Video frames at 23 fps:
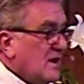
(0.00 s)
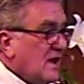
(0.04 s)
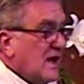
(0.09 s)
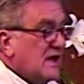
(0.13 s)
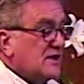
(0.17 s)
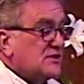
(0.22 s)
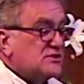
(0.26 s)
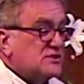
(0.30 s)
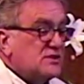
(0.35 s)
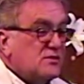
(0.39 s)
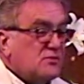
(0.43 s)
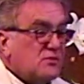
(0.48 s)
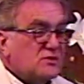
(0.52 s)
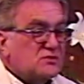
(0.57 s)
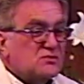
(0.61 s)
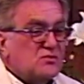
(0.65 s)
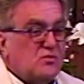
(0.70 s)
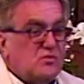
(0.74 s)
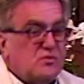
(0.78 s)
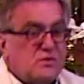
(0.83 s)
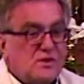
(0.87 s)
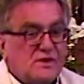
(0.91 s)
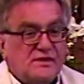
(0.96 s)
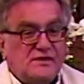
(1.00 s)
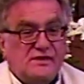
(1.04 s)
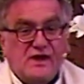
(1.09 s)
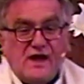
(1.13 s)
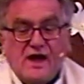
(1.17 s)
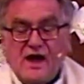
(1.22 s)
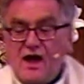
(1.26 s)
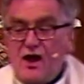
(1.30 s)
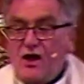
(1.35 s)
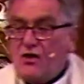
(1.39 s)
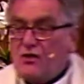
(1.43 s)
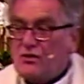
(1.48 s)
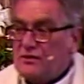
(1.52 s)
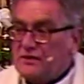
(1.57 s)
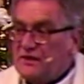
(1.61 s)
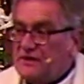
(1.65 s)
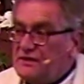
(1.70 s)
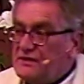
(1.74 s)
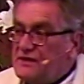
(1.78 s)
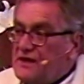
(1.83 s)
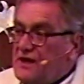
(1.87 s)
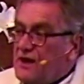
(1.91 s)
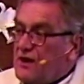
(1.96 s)
And she was renowned
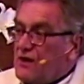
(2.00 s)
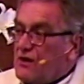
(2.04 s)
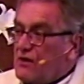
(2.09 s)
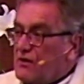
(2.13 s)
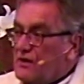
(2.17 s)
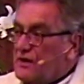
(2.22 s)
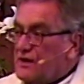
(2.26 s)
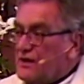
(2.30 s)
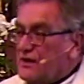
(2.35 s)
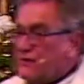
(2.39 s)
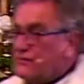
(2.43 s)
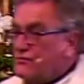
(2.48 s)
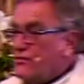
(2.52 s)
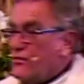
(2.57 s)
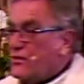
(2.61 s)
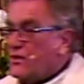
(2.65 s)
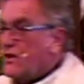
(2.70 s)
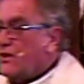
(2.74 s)
in the area for